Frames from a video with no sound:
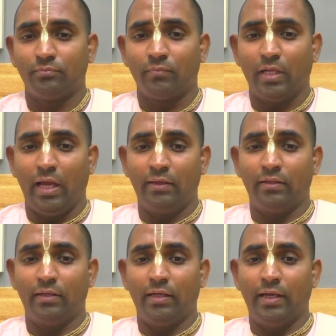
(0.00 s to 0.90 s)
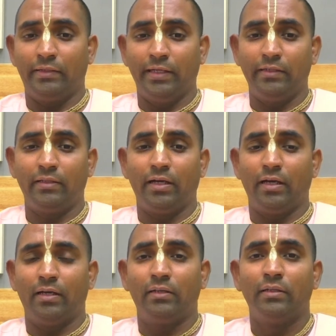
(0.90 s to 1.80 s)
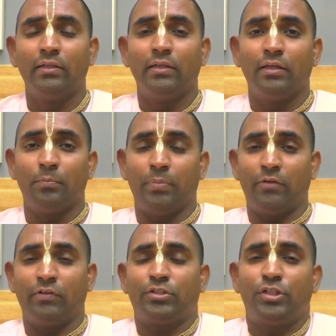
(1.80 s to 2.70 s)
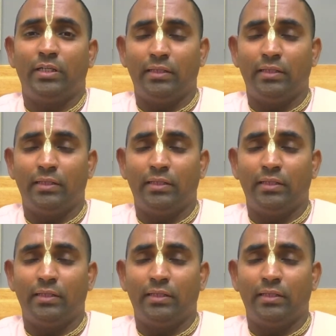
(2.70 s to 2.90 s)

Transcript: and attain the perfection